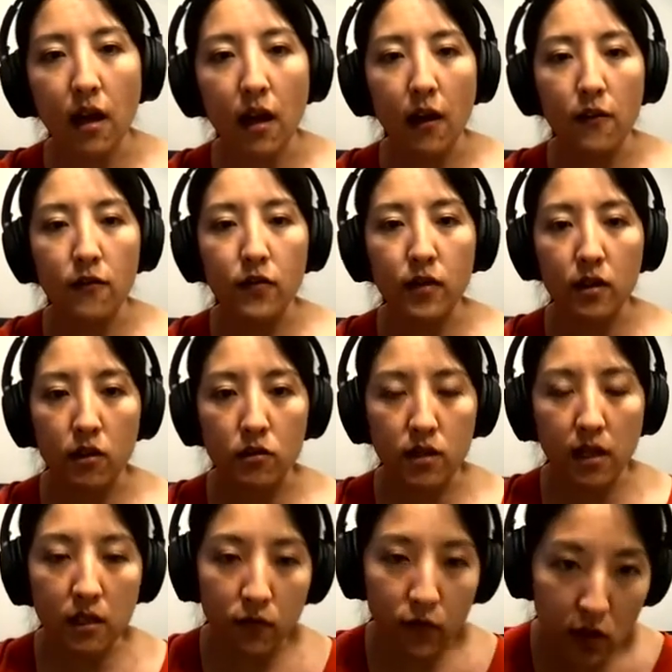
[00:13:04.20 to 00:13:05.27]
learning of
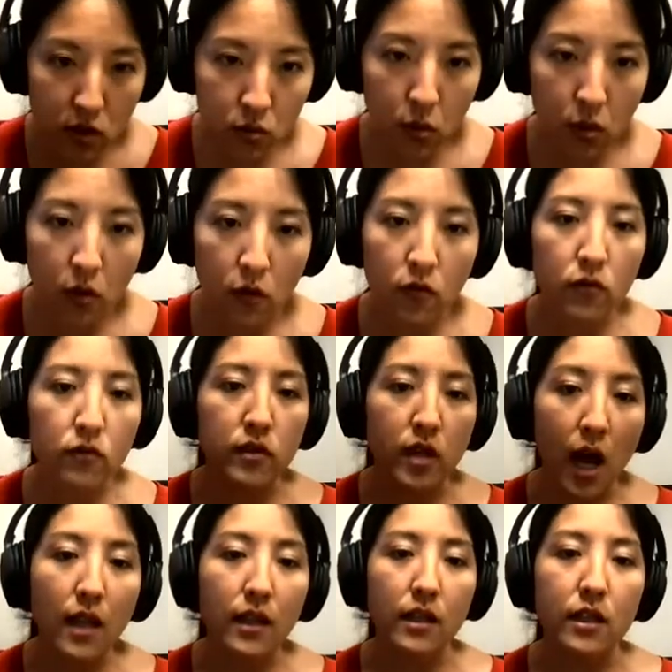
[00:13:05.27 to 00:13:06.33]
those individual
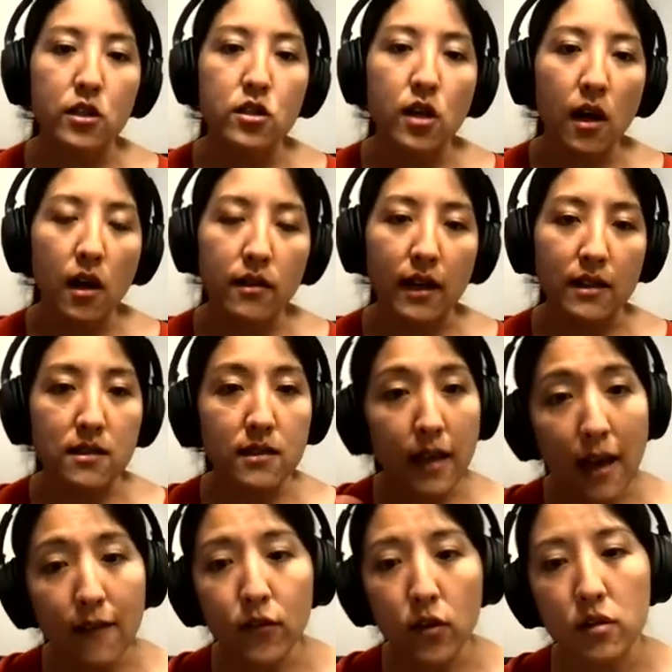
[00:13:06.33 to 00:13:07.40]
knowledge
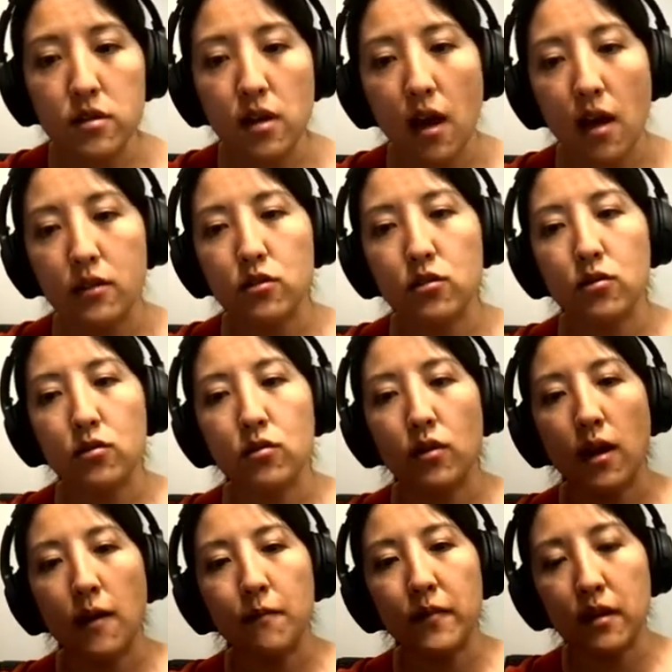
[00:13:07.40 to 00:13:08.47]
that scaffolds
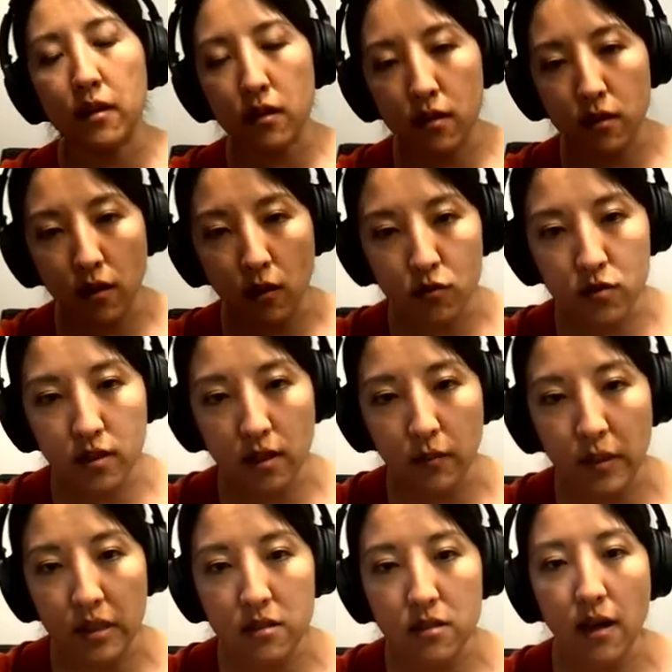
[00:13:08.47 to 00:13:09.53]
onto those
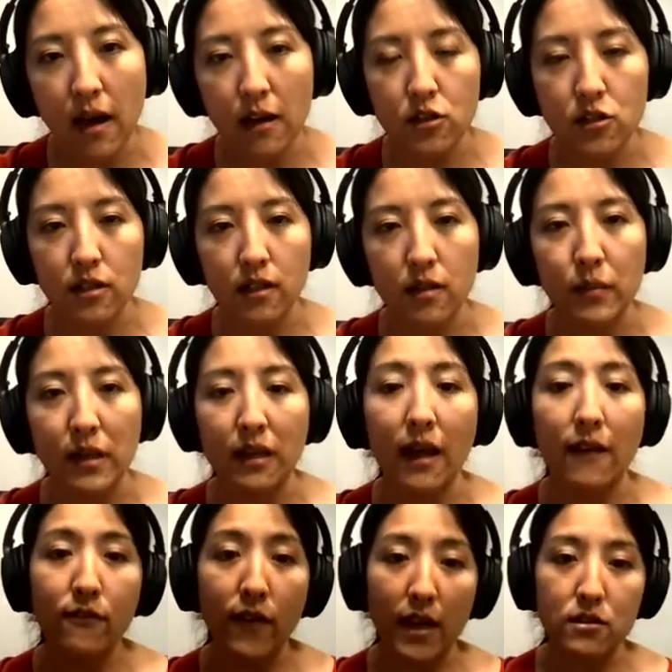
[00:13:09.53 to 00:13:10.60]
schemas actually can
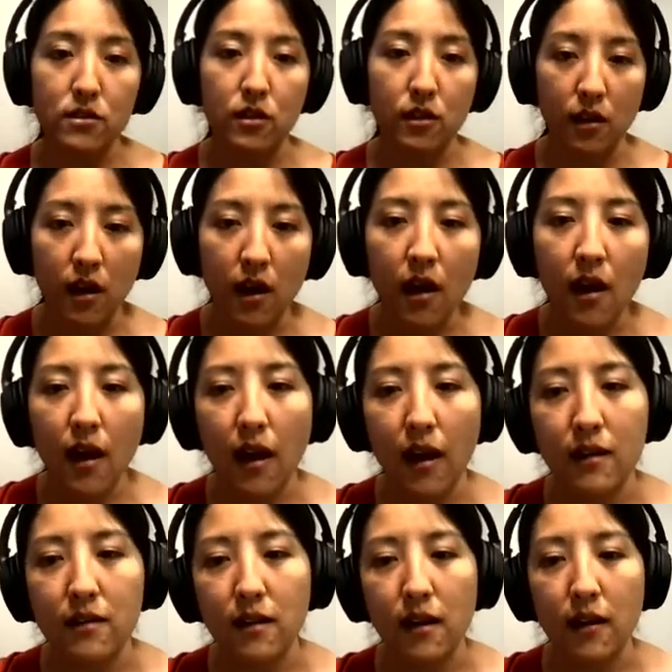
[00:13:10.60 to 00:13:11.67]
be a lot faster
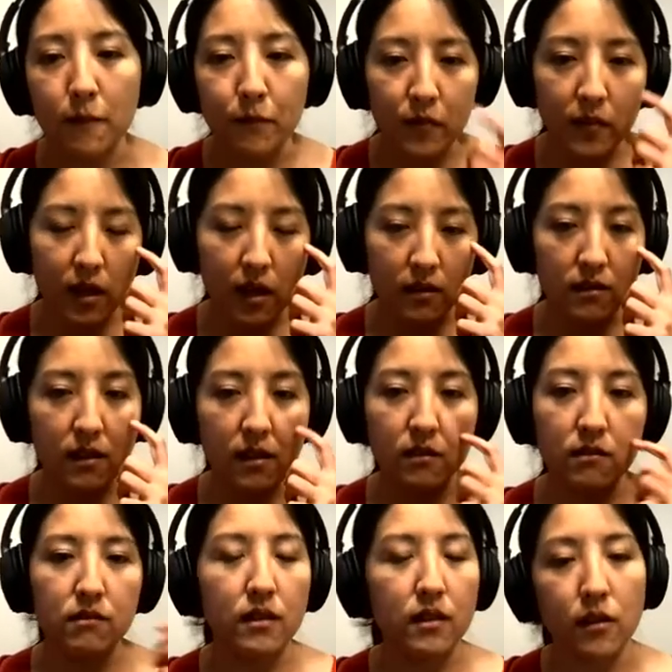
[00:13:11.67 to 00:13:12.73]
and
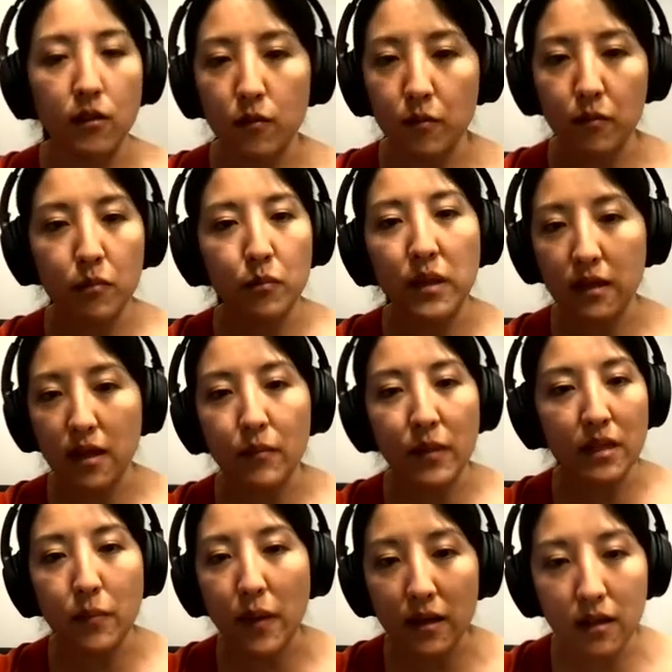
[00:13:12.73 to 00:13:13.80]
can
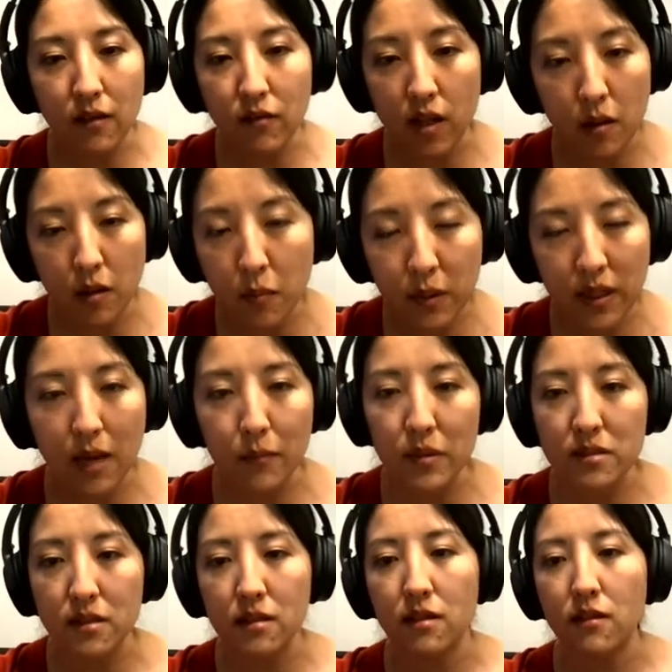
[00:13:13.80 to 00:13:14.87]
become independent of the
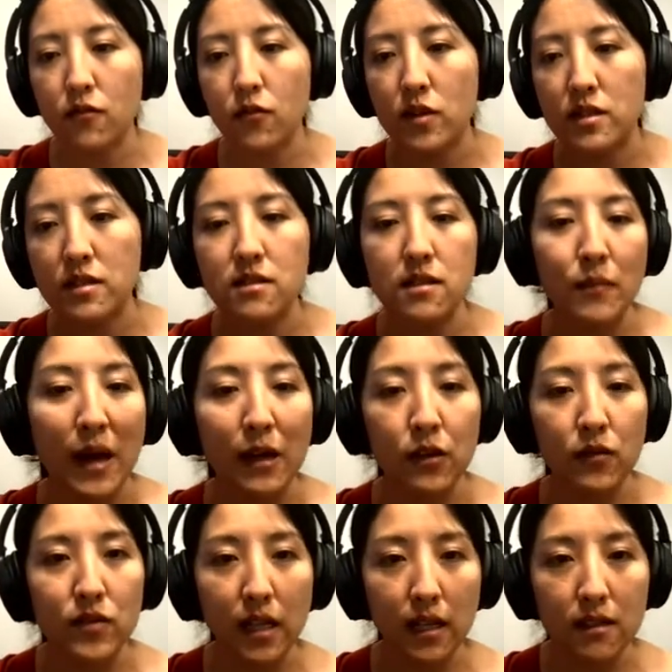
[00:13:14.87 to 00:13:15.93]
hippocampus in, for instance, a
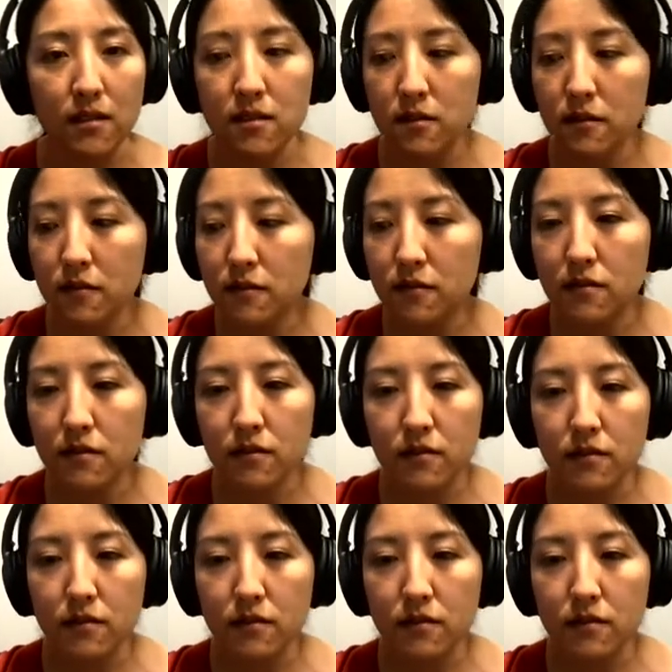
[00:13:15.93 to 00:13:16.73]
matter of days.